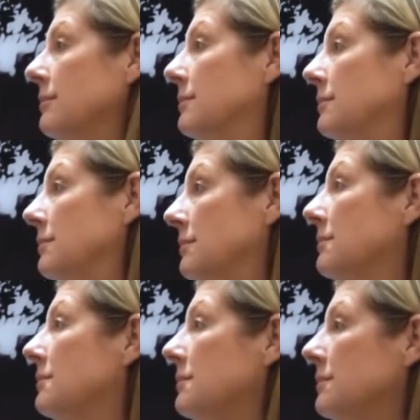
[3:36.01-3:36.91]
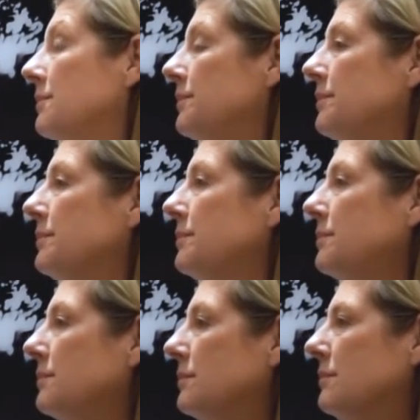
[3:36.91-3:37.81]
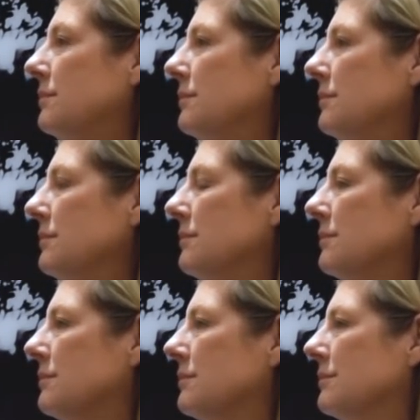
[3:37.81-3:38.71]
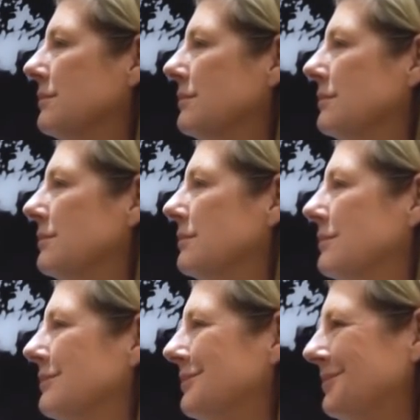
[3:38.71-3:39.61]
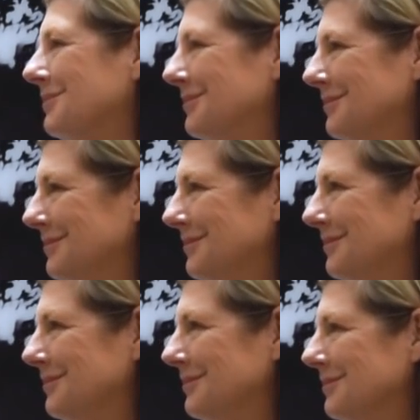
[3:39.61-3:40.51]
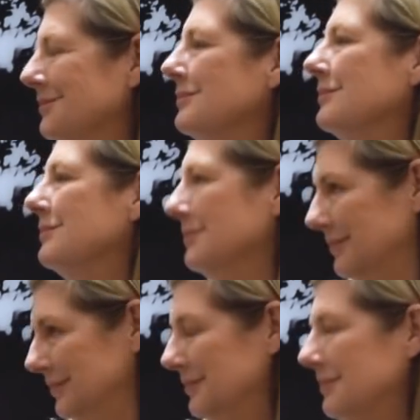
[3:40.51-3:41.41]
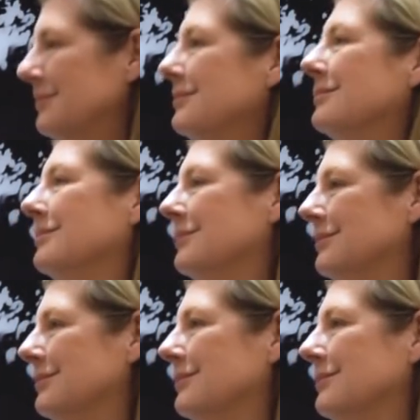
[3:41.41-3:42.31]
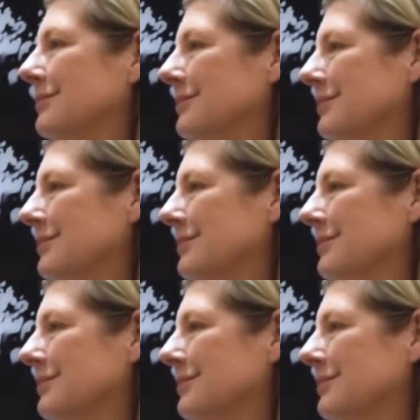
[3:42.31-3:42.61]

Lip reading: (silent)